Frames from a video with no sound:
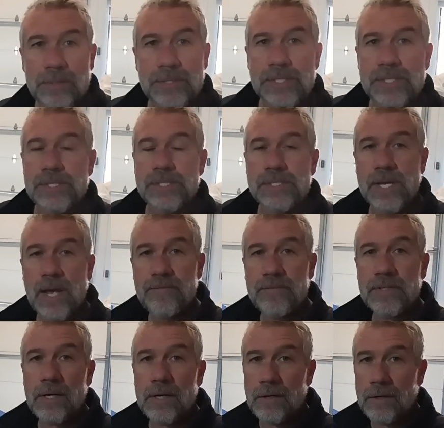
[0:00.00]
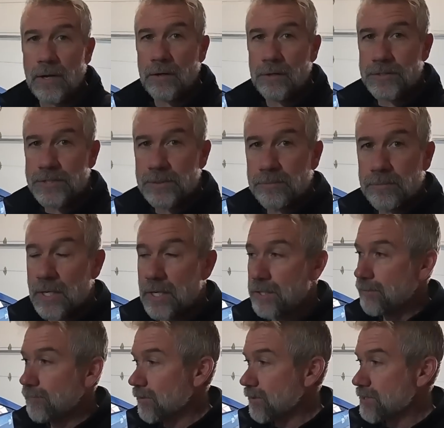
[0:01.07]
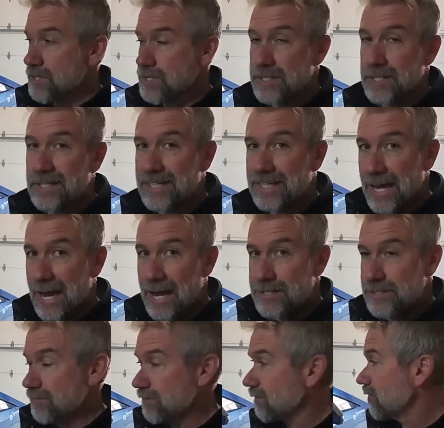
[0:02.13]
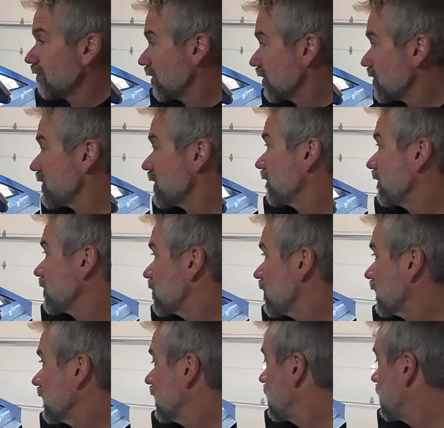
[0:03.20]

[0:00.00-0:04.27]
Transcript: $700 a month versus the gas version of the truck that